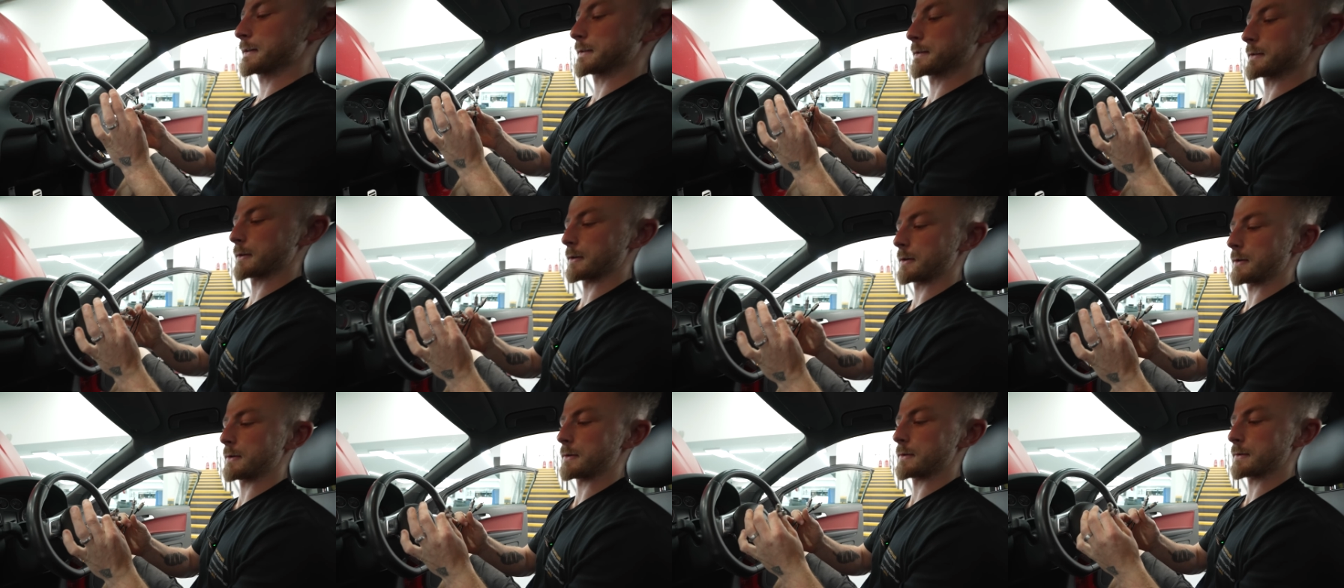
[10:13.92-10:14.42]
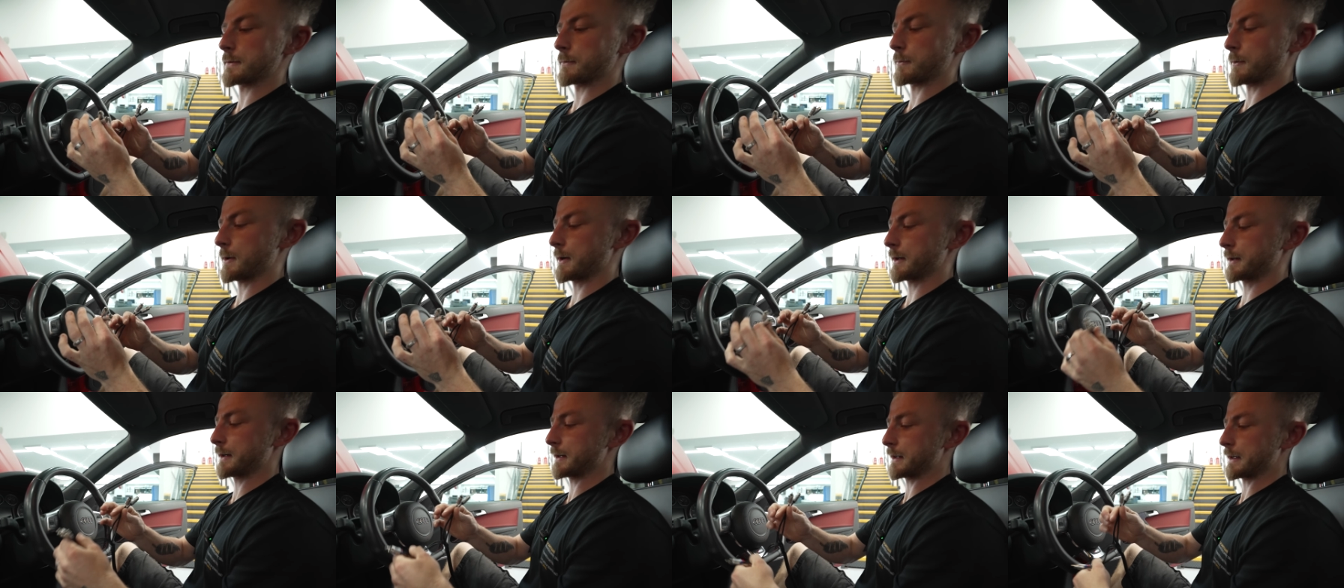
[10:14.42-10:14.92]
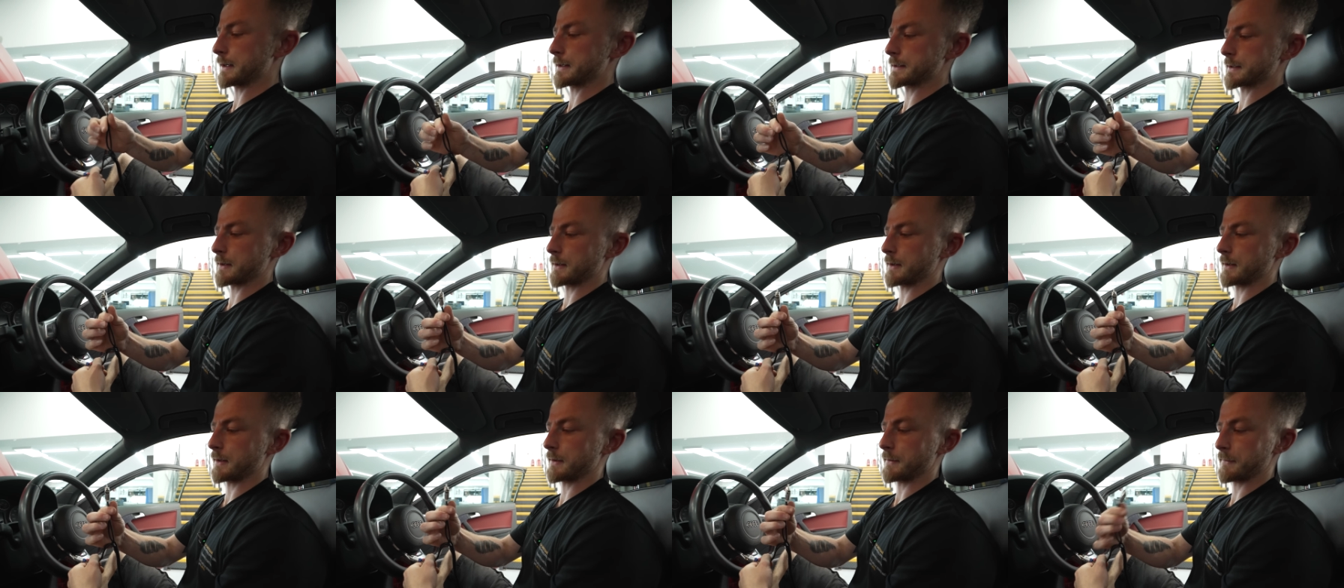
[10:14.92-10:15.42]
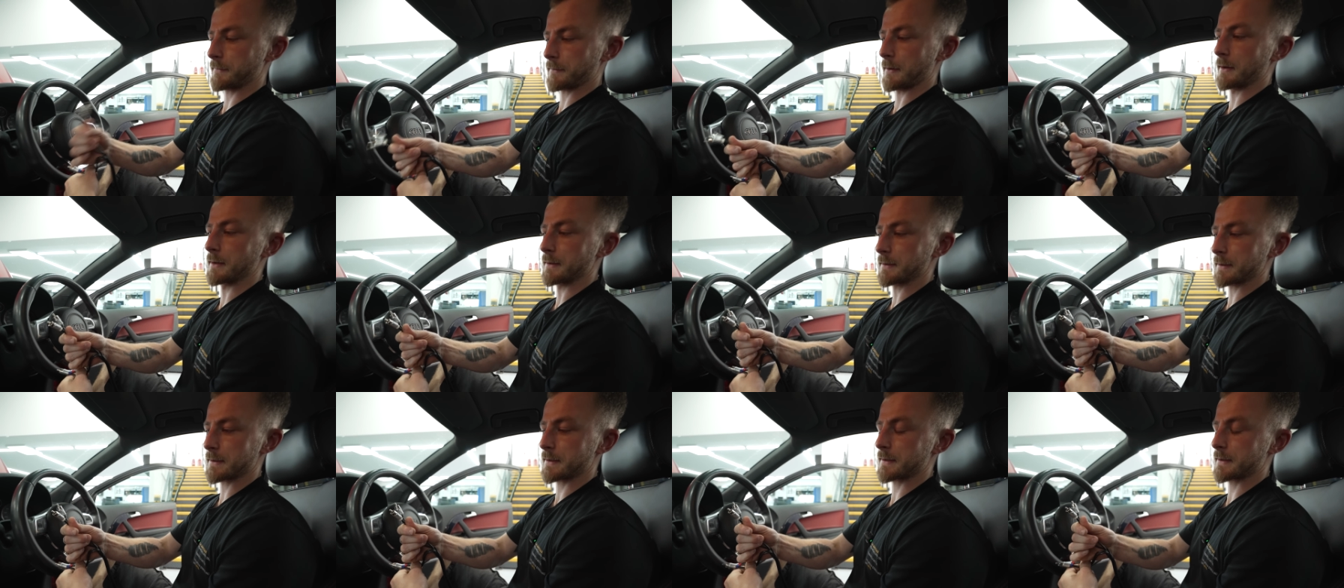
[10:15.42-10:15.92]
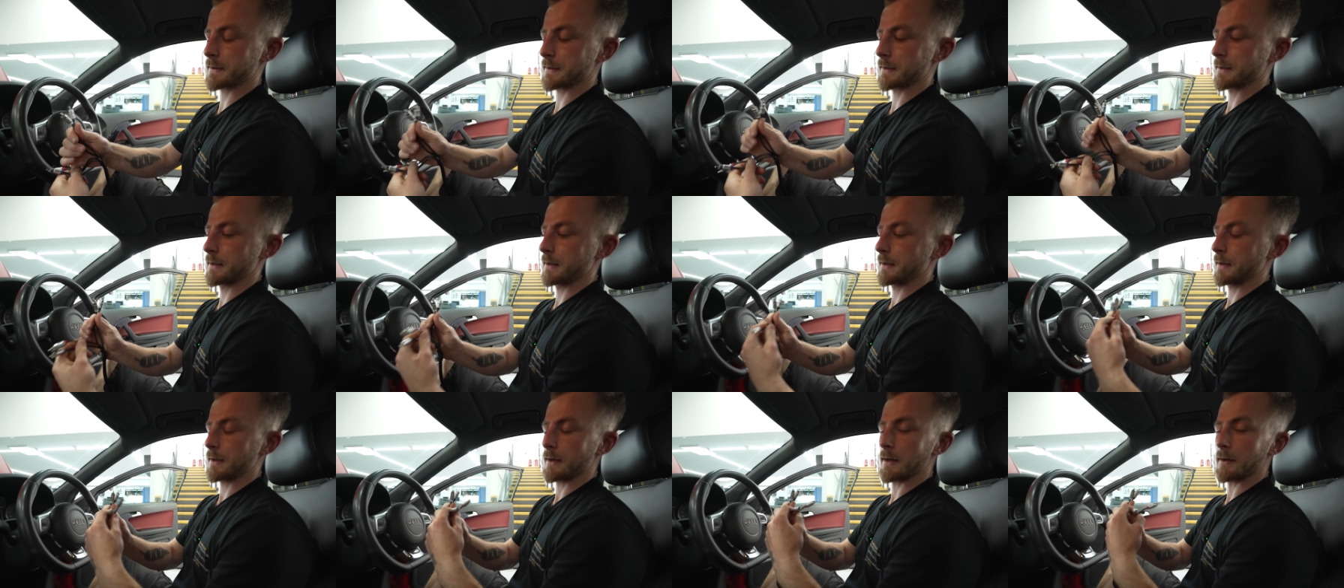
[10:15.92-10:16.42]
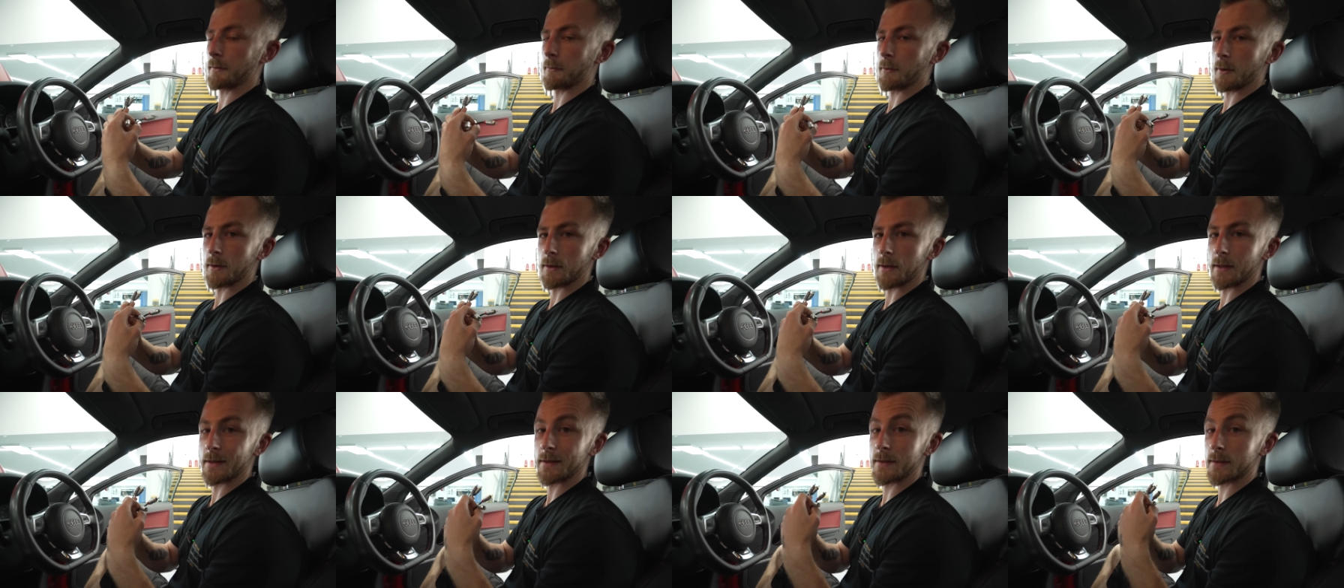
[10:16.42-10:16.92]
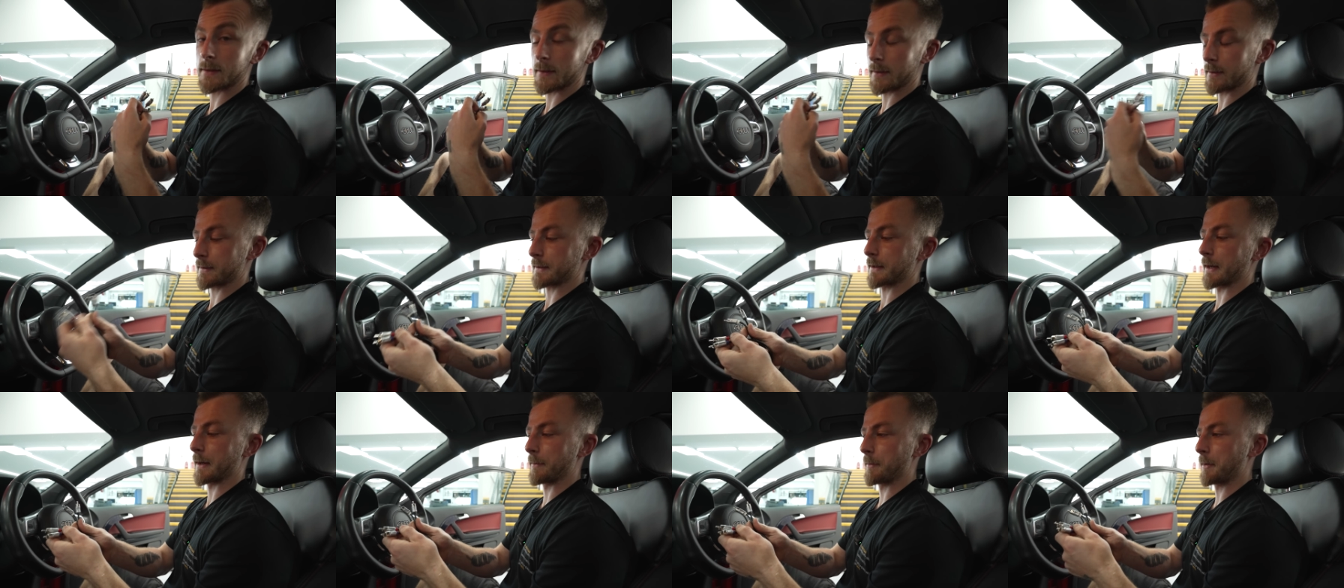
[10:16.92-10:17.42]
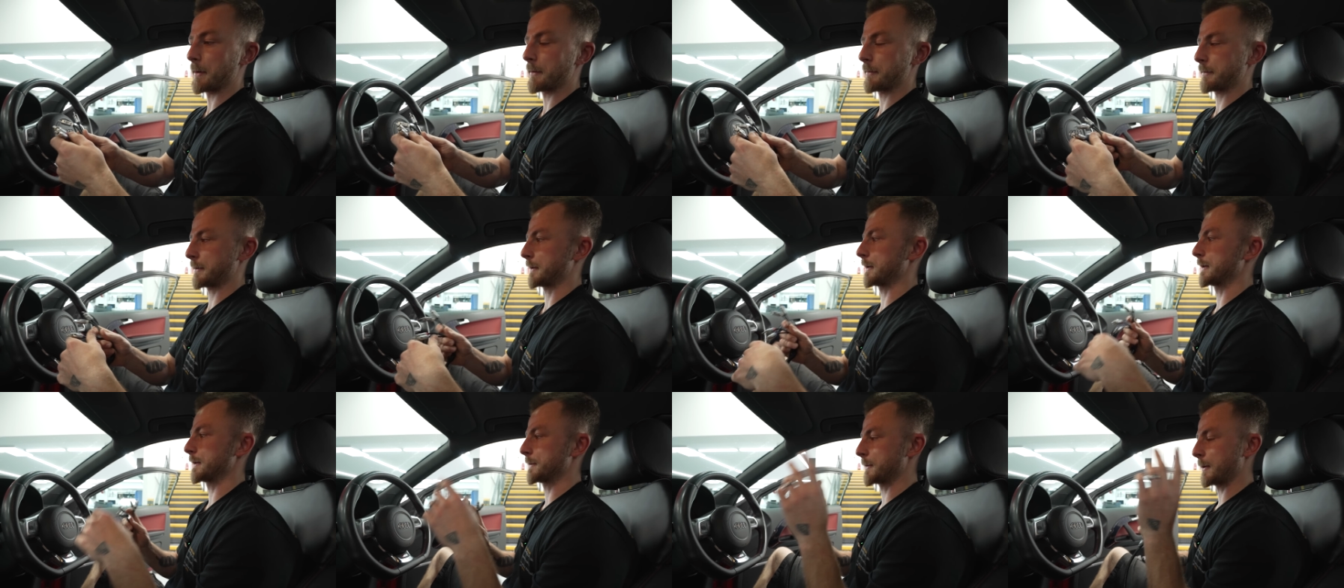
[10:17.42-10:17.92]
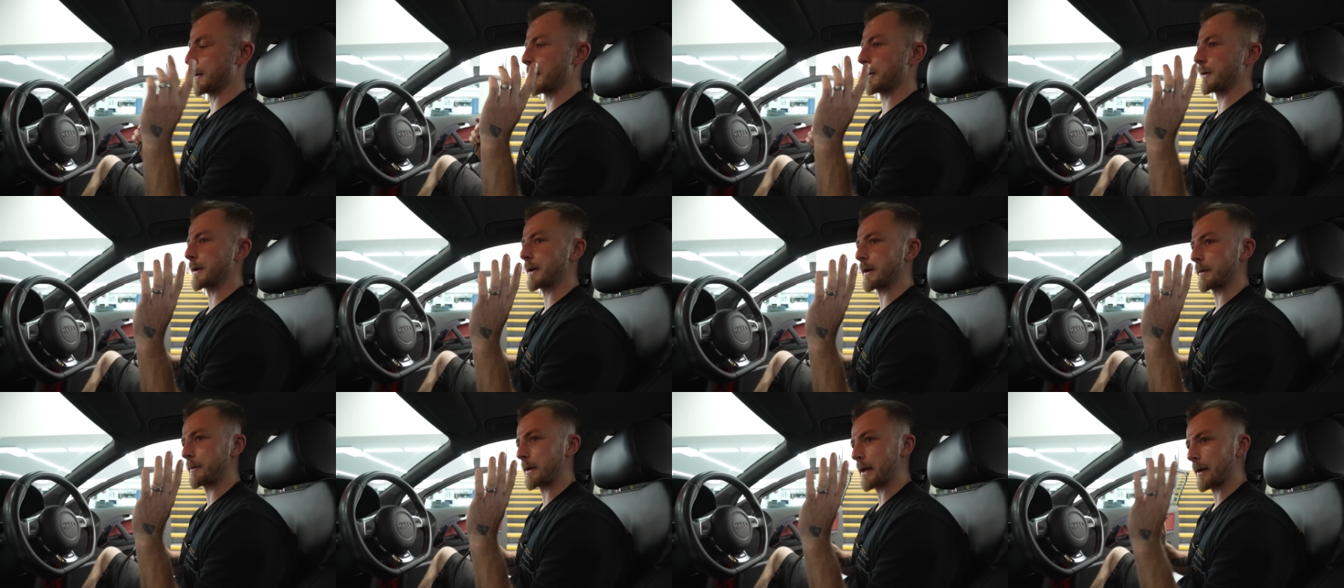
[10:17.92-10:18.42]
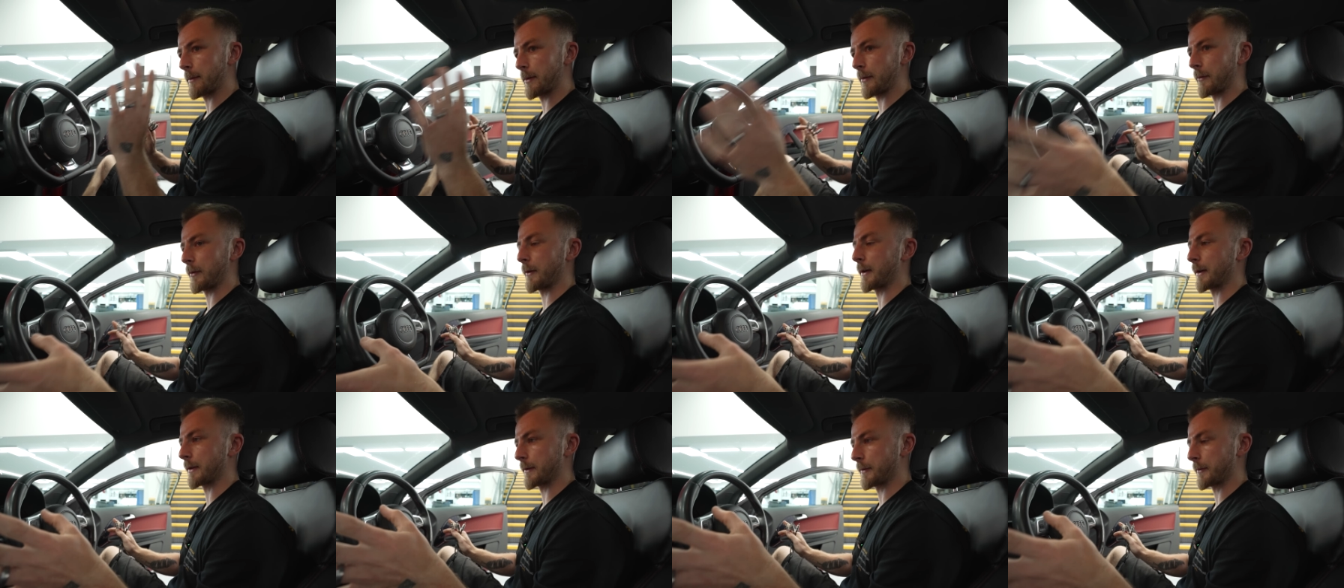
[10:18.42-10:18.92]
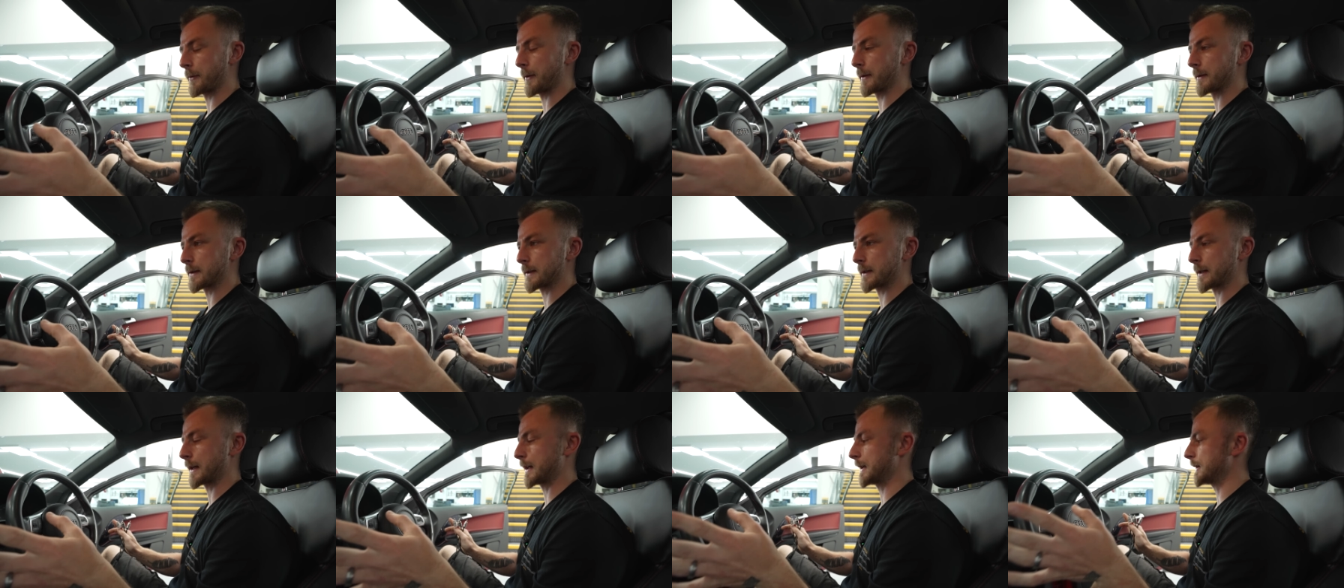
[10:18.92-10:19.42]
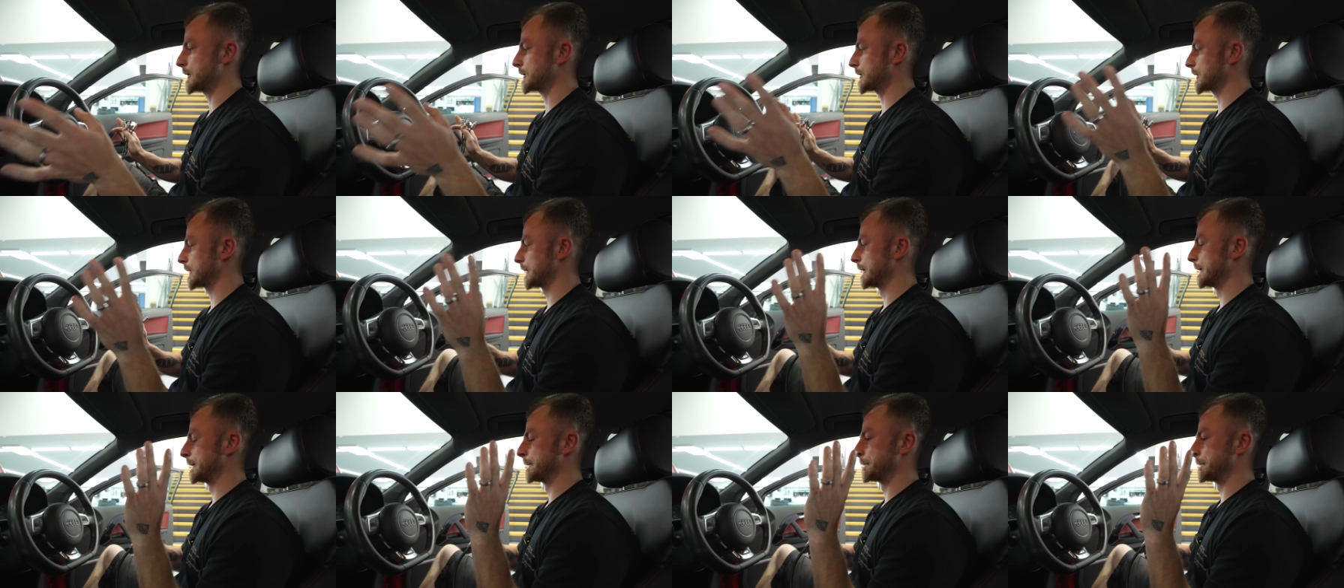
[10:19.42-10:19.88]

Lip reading: So I'm going to use one as our fronts and one as sub, because we're only going to be amplifying the front stage.